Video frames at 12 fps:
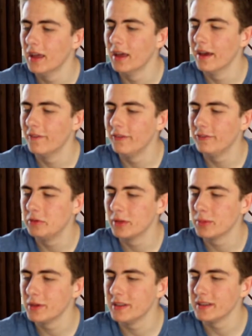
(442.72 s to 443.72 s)
a
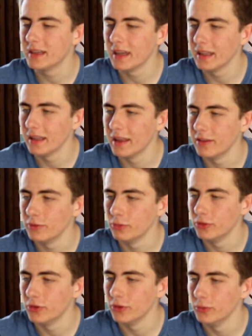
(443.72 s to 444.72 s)
50mm kit lens
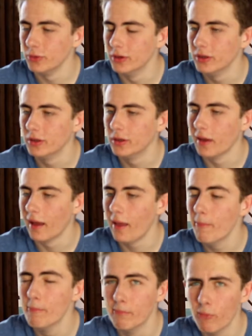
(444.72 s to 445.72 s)
would do
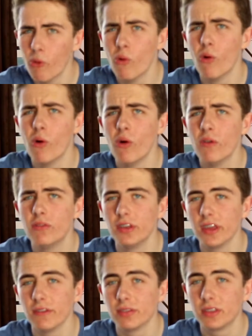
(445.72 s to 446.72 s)
more for
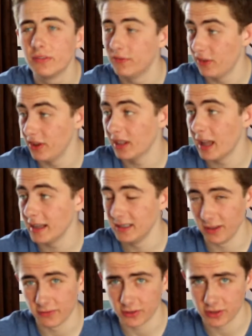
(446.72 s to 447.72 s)
your
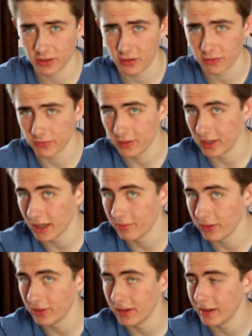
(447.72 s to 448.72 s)
photography game
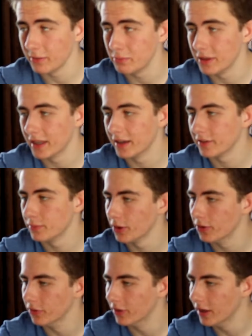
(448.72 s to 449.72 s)
than this, but then I
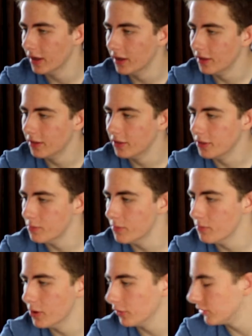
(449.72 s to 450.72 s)
suppose
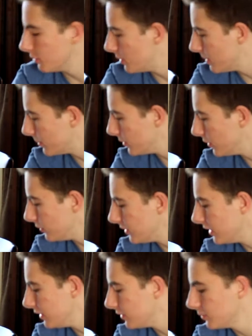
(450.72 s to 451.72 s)
most of the people using
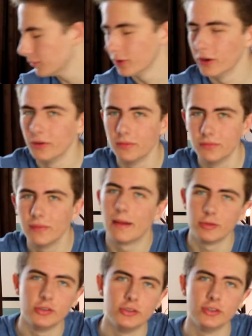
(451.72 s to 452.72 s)
these were
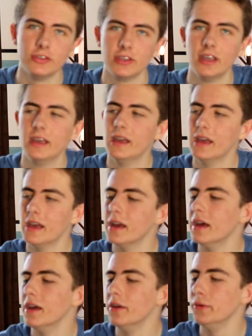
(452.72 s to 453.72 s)
amateurs
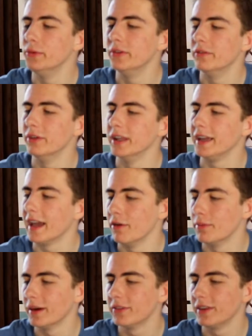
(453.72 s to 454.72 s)
who didn't really care
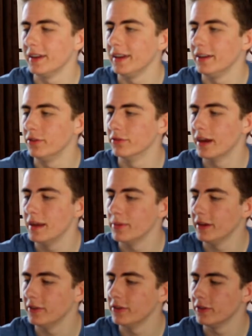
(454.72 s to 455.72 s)
about taking great
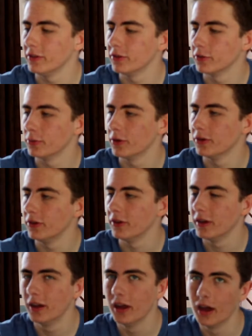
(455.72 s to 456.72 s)
pictures. They just wanted
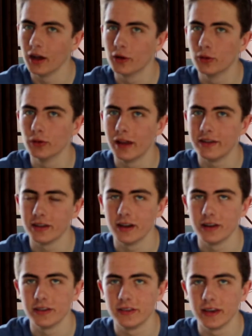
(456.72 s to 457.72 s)
a cool
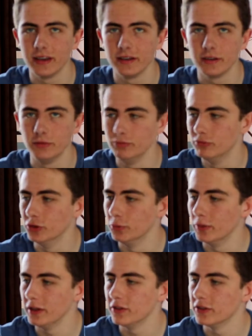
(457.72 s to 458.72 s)
SLR to take good
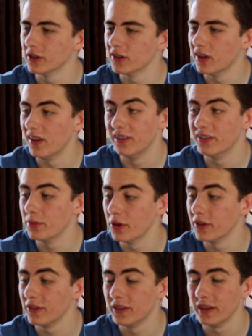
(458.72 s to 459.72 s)
pictures on, and to be
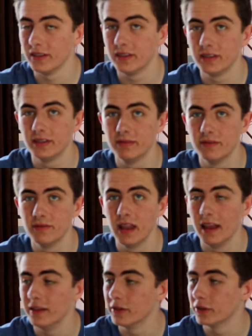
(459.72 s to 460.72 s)
honest, this
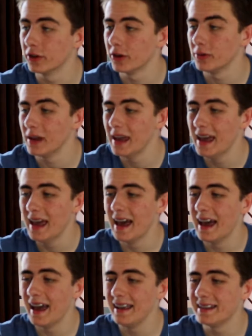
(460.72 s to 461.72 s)
lens will do.
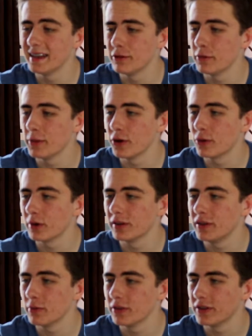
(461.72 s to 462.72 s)
In terms of build
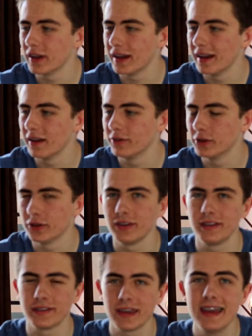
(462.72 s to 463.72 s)
quality, once again, of course,
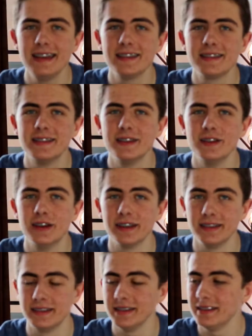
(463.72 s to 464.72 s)
it's the
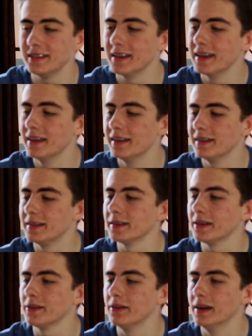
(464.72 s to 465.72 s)
90s,
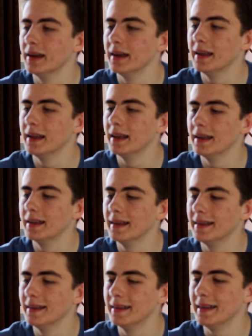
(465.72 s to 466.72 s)
so
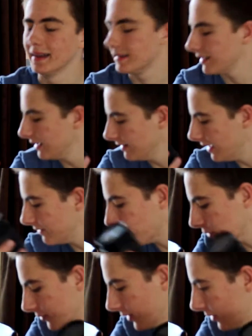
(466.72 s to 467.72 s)
it
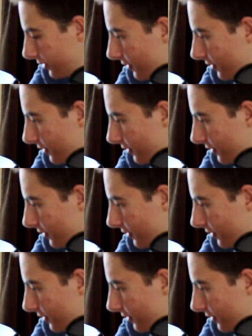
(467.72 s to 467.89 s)
falls flat on its